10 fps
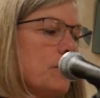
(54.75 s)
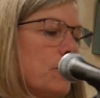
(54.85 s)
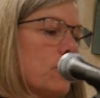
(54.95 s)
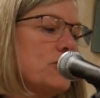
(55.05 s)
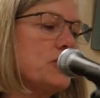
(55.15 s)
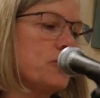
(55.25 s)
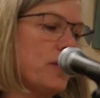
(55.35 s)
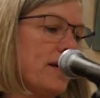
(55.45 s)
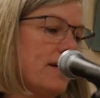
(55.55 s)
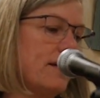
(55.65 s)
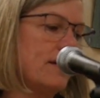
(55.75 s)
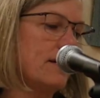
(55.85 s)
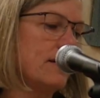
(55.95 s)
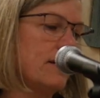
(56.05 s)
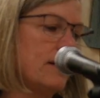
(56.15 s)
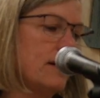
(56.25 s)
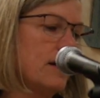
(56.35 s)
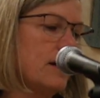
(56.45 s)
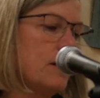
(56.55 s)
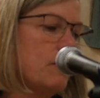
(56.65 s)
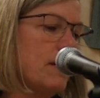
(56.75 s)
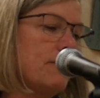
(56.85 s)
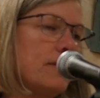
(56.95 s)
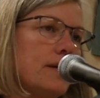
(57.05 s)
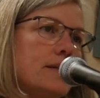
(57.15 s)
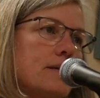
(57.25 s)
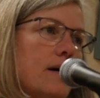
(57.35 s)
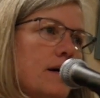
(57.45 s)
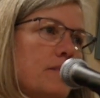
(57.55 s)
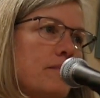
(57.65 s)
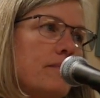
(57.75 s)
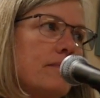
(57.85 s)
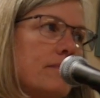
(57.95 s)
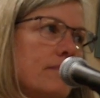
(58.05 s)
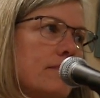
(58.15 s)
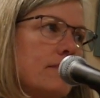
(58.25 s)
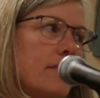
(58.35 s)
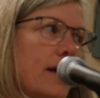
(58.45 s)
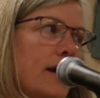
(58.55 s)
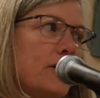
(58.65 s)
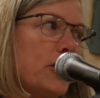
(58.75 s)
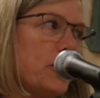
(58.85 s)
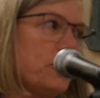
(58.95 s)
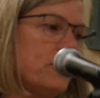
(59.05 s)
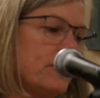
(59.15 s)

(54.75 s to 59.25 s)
Porch swing. My feelings come and go.